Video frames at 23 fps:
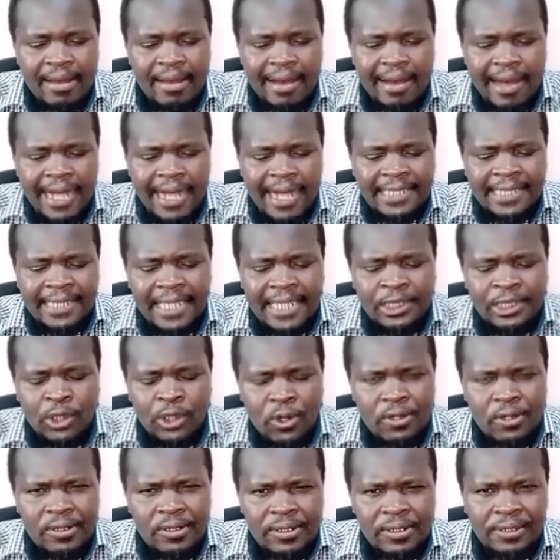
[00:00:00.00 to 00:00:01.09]
As I
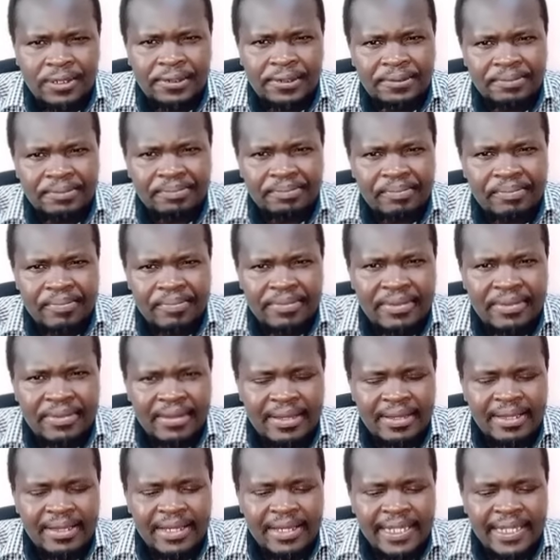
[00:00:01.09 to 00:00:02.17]
talk,
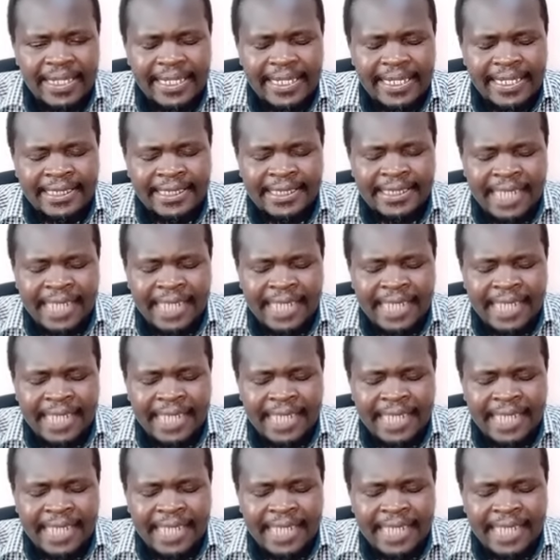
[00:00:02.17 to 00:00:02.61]
it's